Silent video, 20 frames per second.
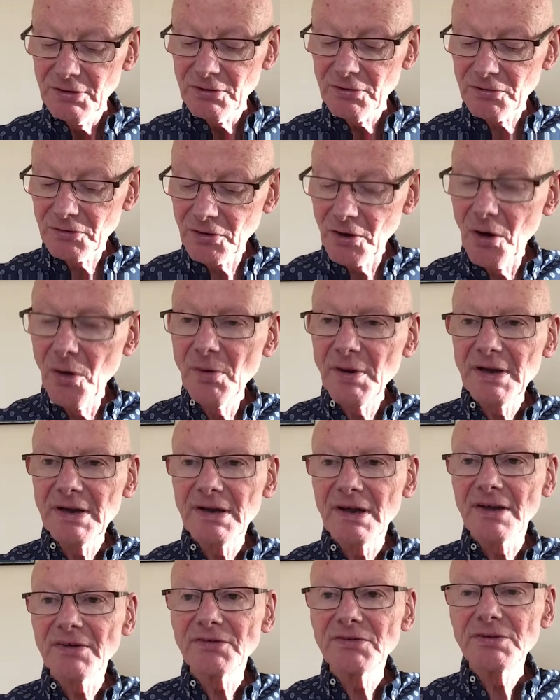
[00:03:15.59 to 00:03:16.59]
growing
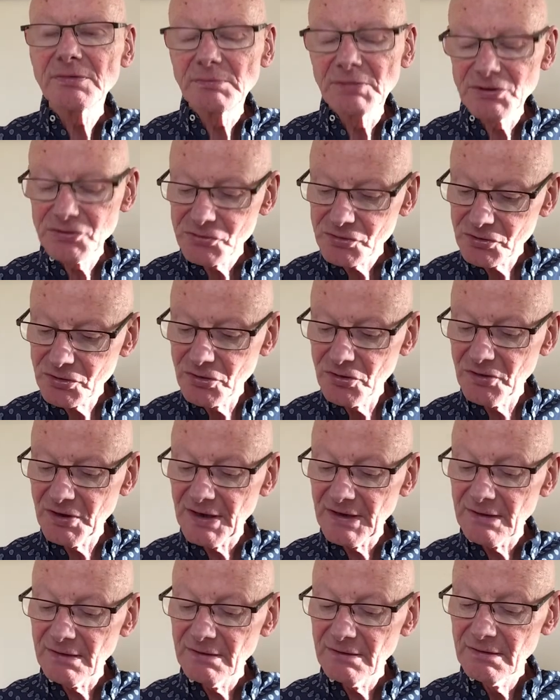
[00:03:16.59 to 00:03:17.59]
and
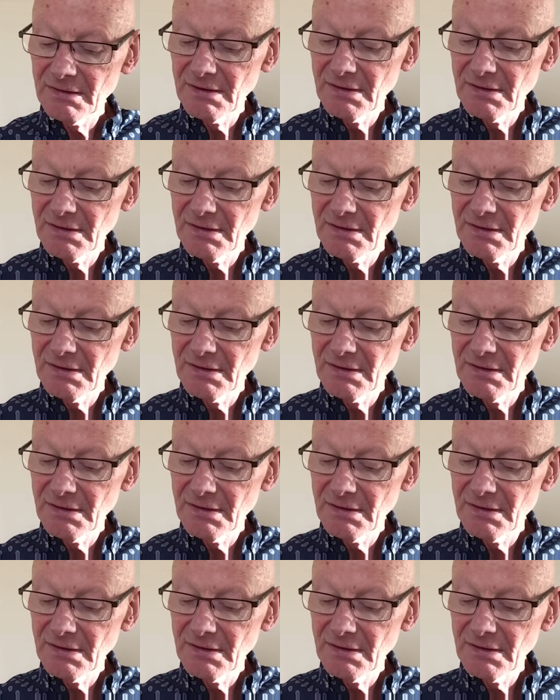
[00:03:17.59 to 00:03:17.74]
maturing,